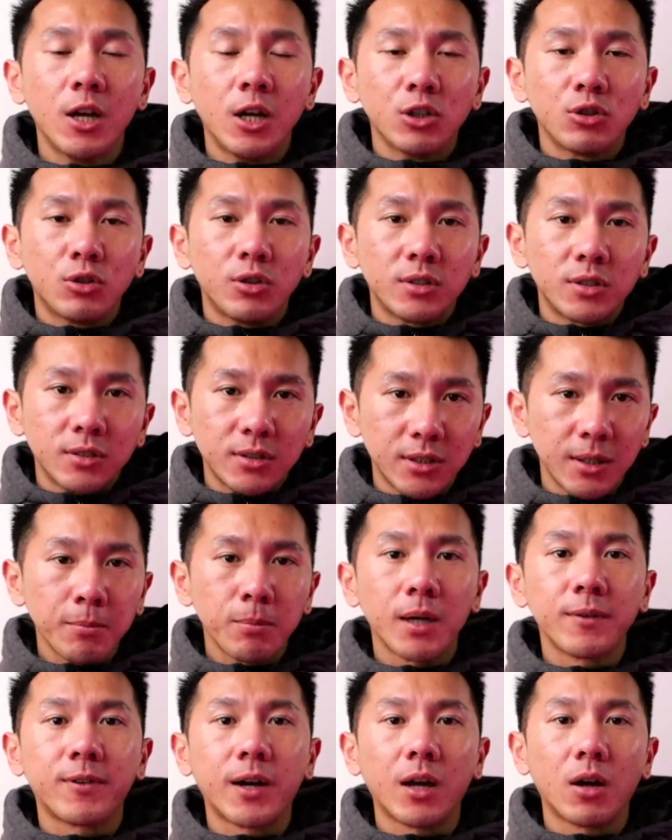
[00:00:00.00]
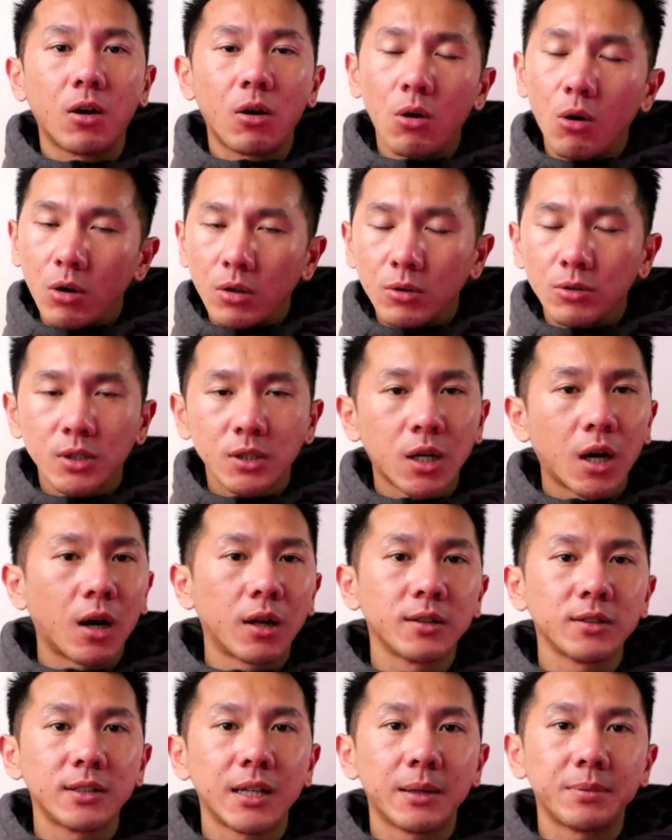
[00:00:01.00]
to simplify all those
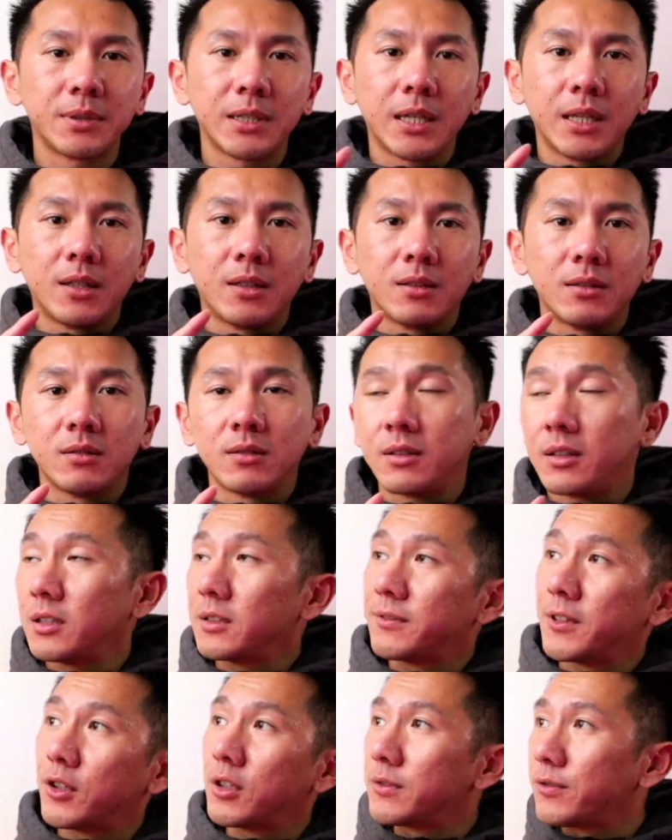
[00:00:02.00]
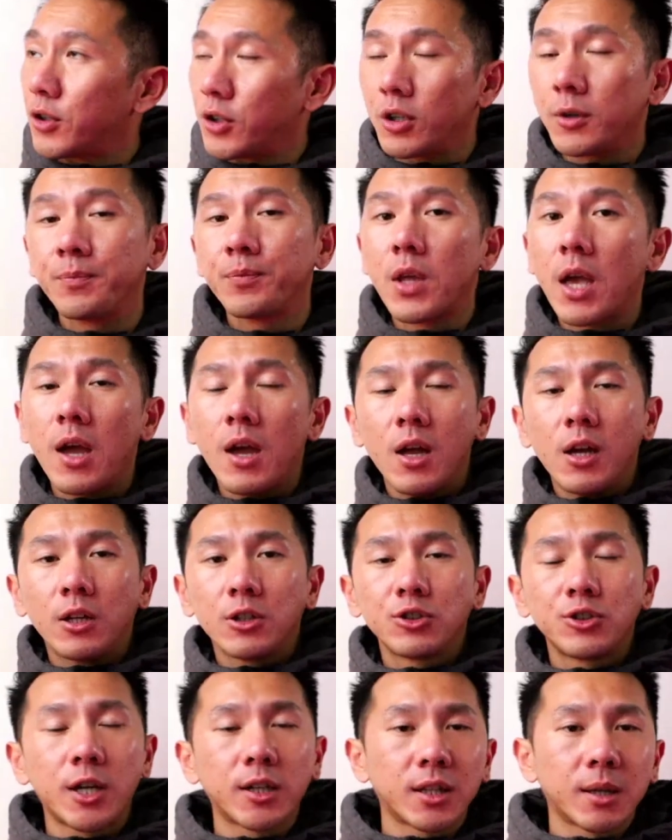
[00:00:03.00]
concepts in these videos for you.
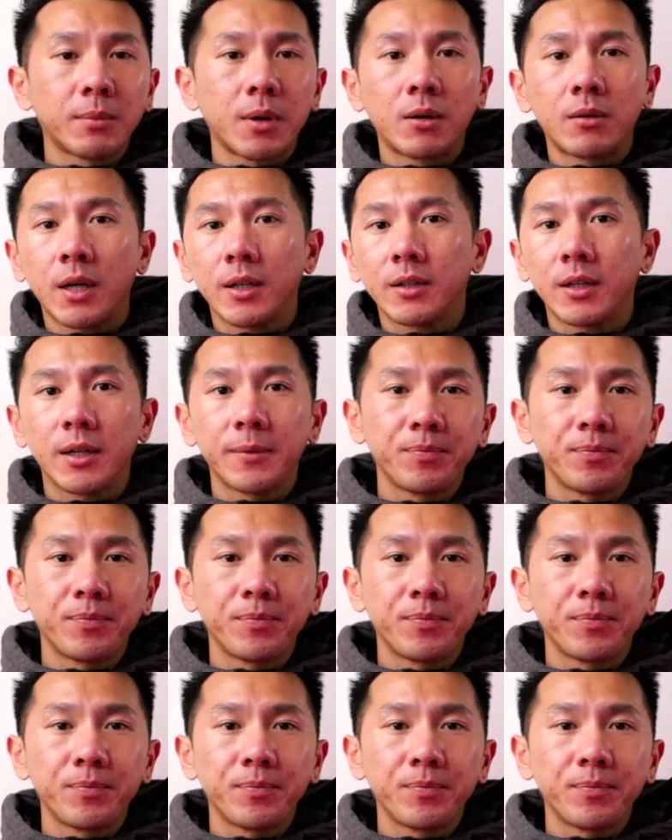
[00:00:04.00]
Check them out right there.